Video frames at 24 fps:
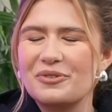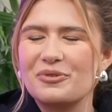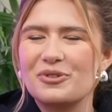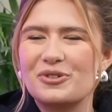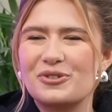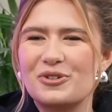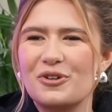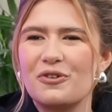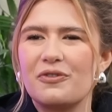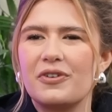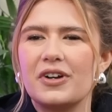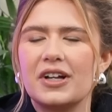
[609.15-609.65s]
it was
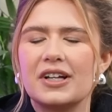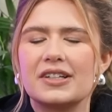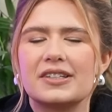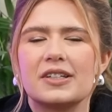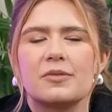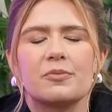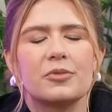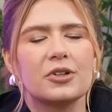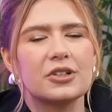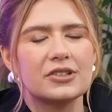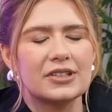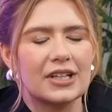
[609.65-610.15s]
so funny because
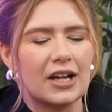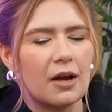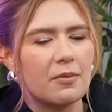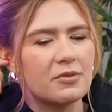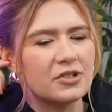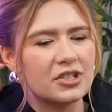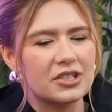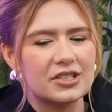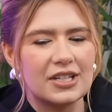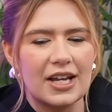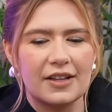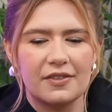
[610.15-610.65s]
then Brooke's like, I'm
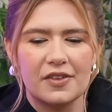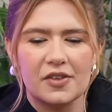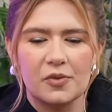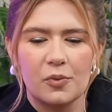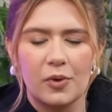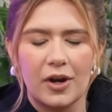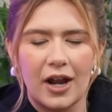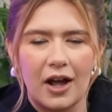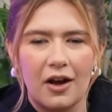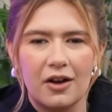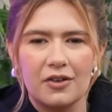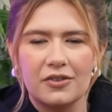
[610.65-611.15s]
just gonna take this
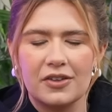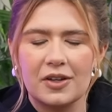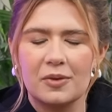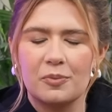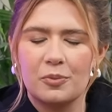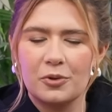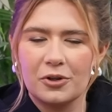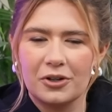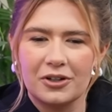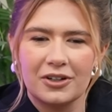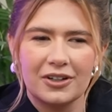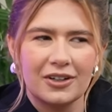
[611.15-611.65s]
one out. I was like,
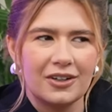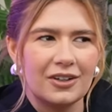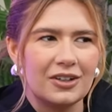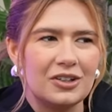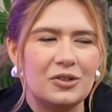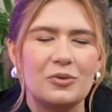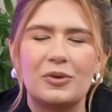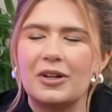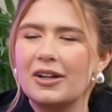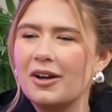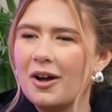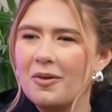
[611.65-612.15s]
Brooke,
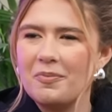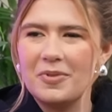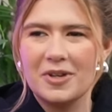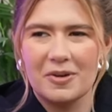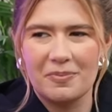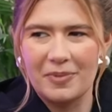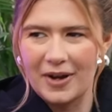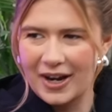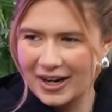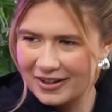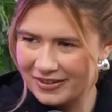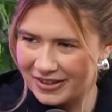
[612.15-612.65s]
you cannot be a
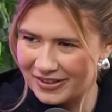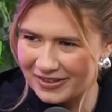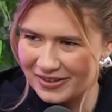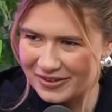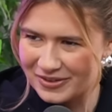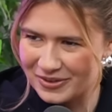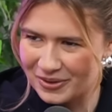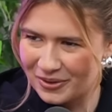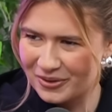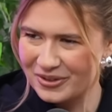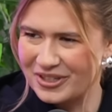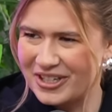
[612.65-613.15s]
pirate
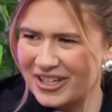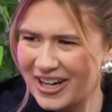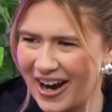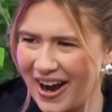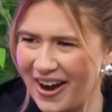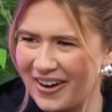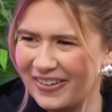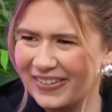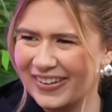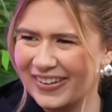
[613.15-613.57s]
this whole show.